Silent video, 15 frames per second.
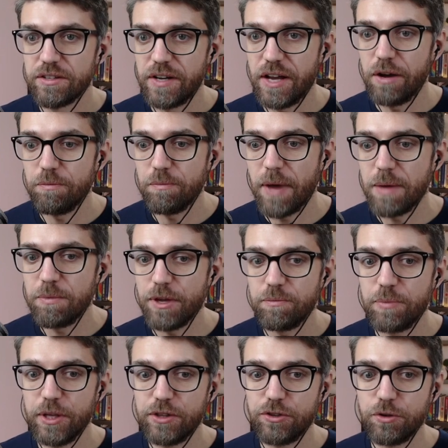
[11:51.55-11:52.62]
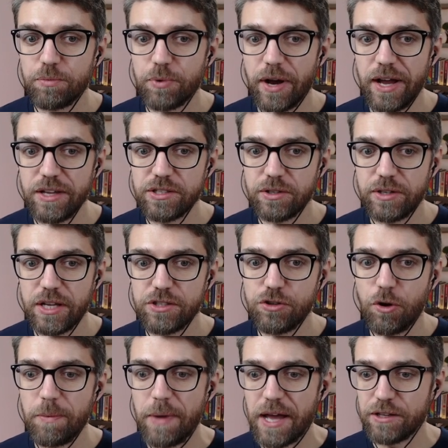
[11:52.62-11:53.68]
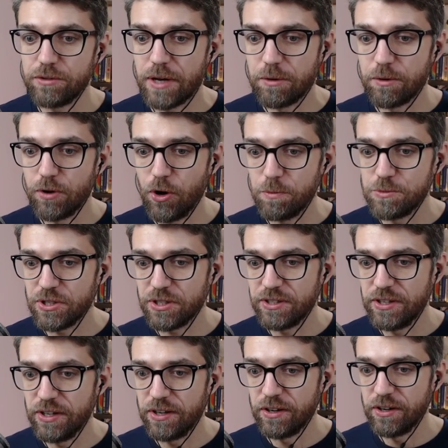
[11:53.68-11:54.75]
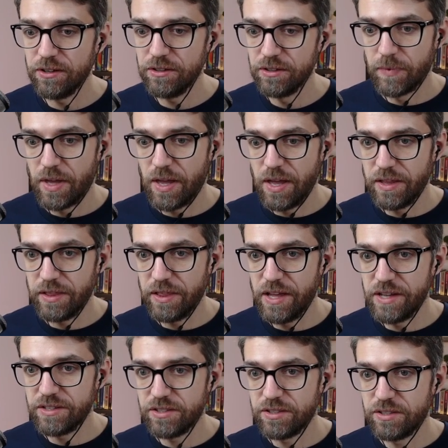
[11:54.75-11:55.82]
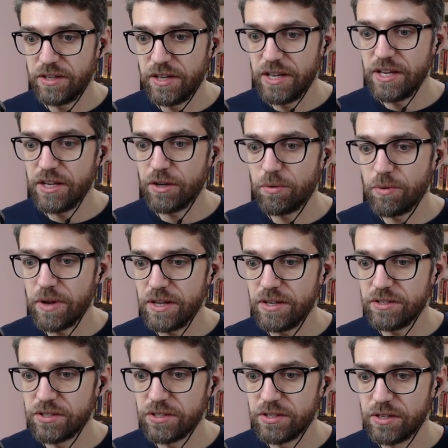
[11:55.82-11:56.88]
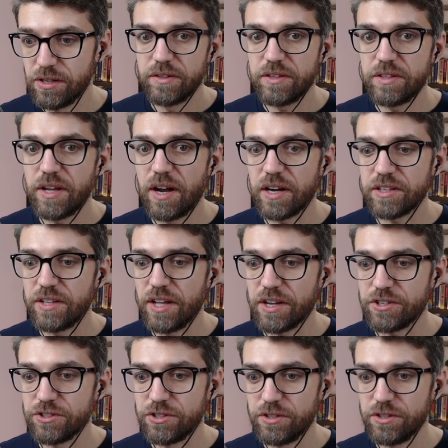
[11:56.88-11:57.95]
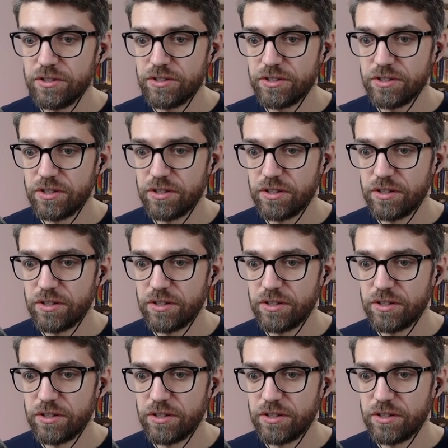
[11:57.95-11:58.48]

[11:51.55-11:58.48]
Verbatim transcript: Now it might be a bit too bright, so let's go back to our object here and let's increase the dark textures.